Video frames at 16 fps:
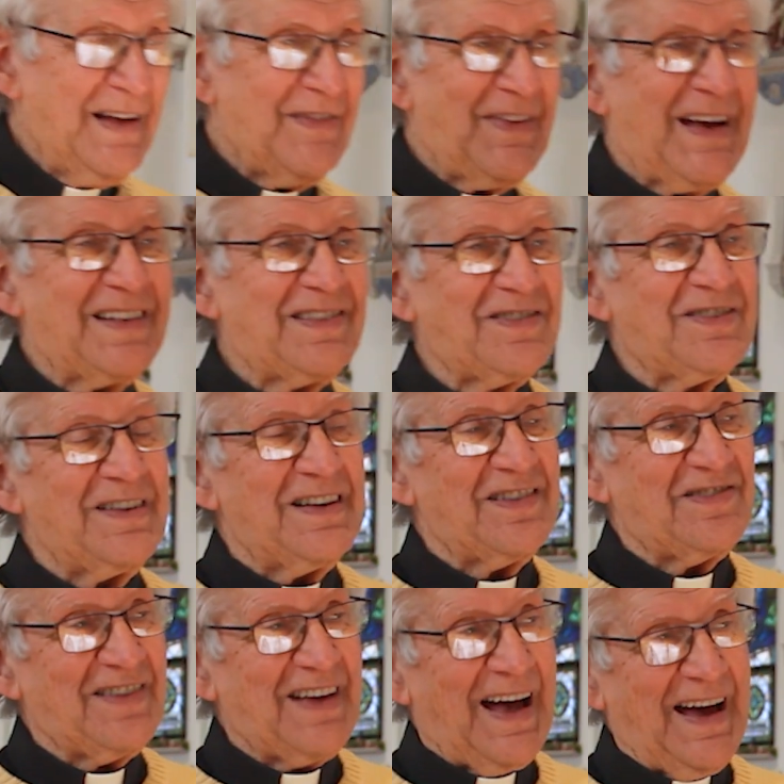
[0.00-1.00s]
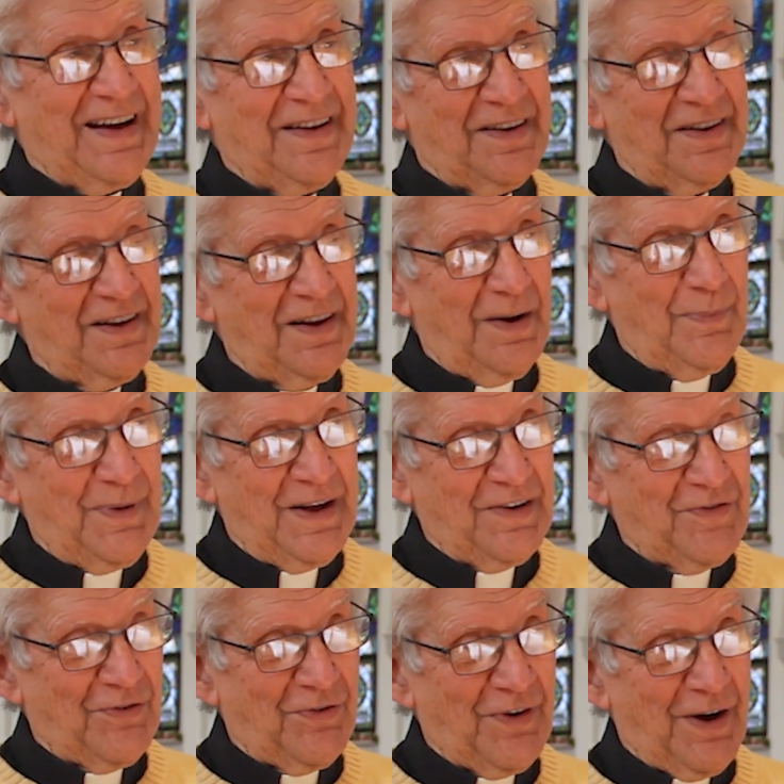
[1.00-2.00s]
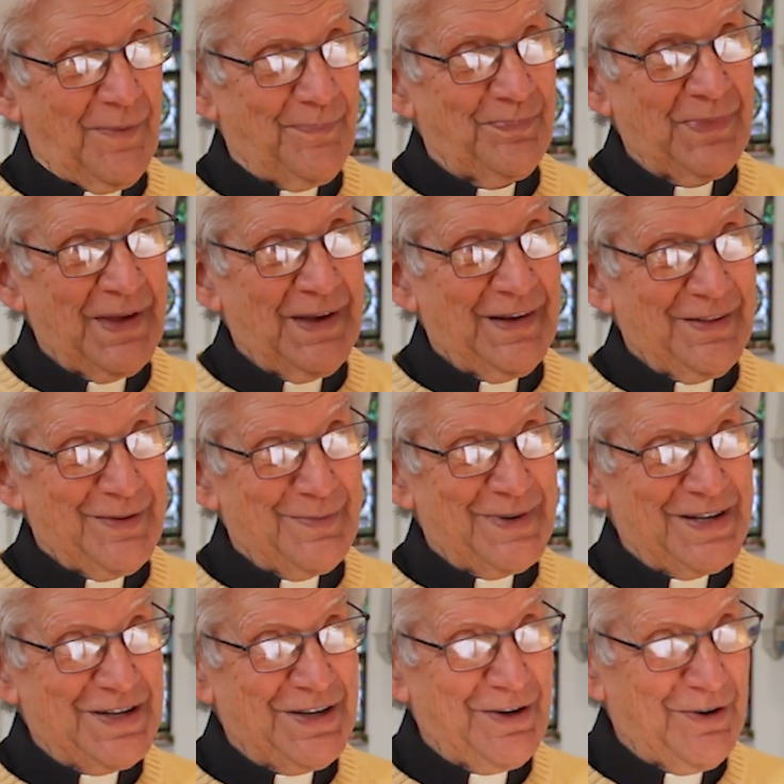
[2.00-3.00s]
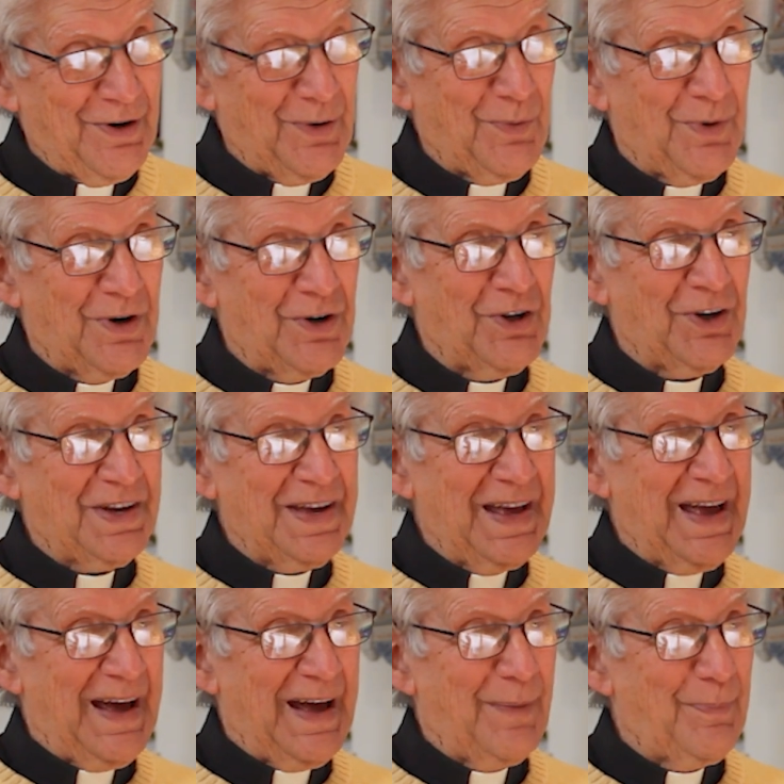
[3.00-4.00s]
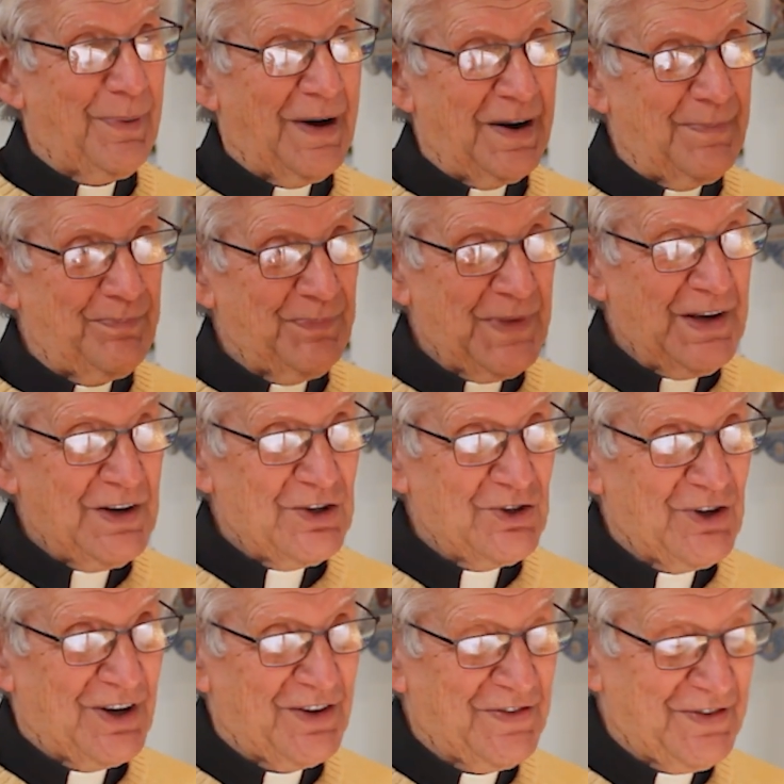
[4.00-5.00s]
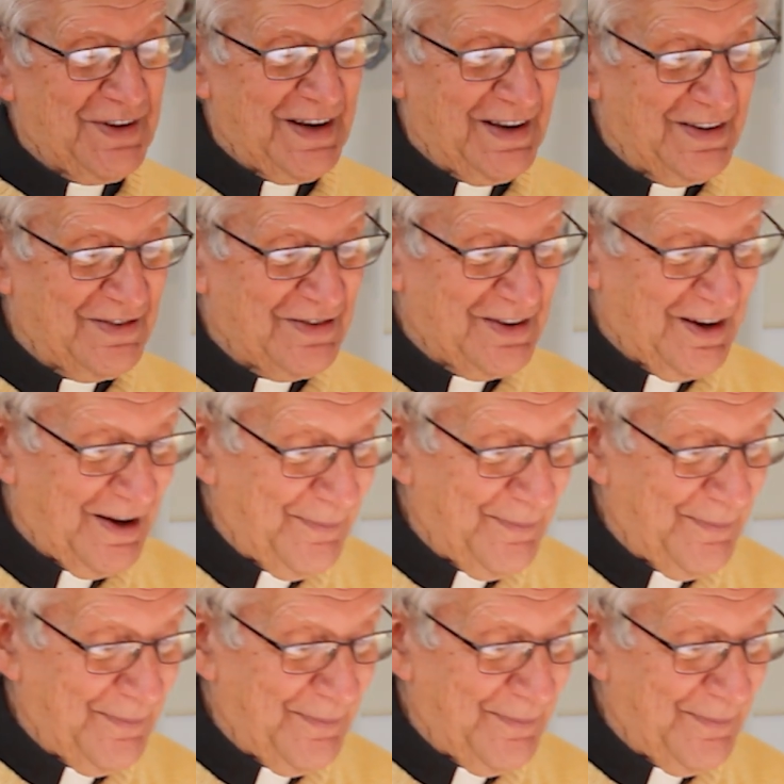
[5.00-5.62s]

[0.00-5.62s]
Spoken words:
That's an aside a little bit from the material we're looking at, but just as